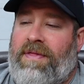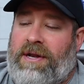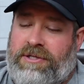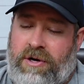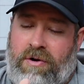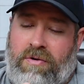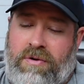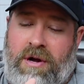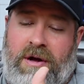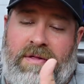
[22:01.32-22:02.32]
then its
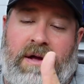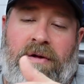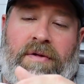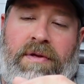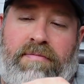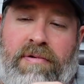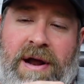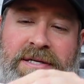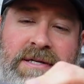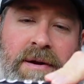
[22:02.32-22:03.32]
own, they call it the
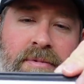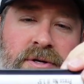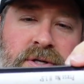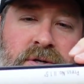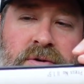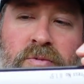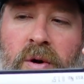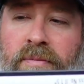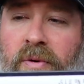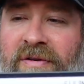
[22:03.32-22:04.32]
Press No. 2
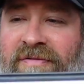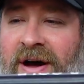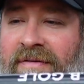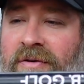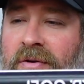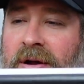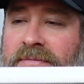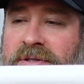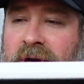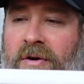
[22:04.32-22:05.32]
1.5
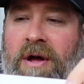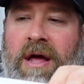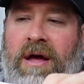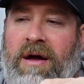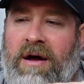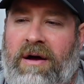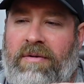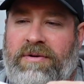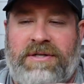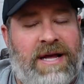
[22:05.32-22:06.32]
grip. So,
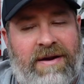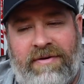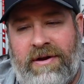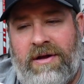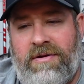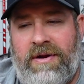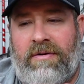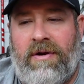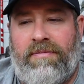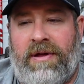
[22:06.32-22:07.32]
which is kind of a
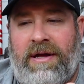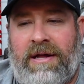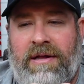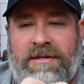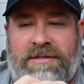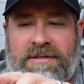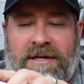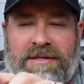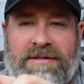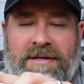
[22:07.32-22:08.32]
unique grip.
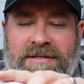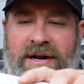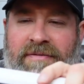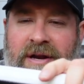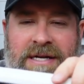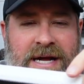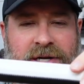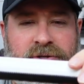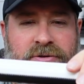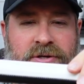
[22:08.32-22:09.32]
It doesn't have any
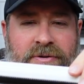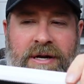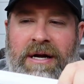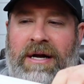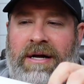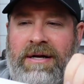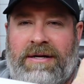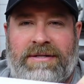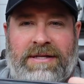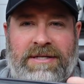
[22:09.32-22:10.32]
texture to it.
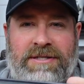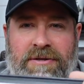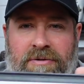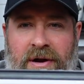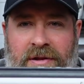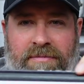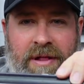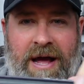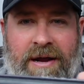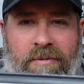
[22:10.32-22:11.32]
It's like this two-color
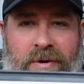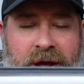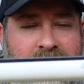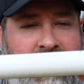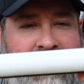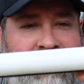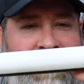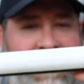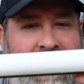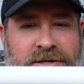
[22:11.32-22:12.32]
black and white, but it doesn't
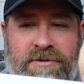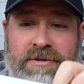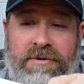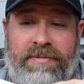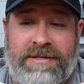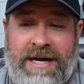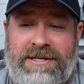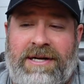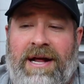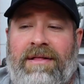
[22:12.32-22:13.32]
have any texture to it. But it's
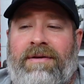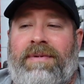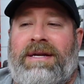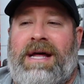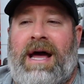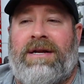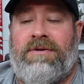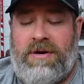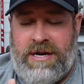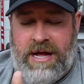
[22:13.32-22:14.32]
actually got a little bit of tack
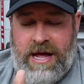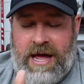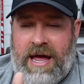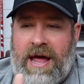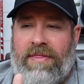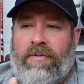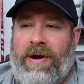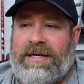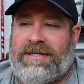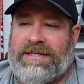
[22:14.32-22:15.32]
to it. And the
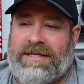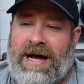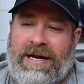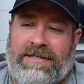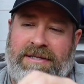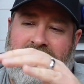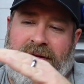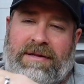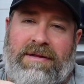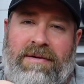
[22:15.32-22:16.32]
way it's designed is
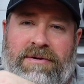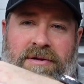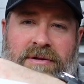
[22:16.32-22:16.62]
the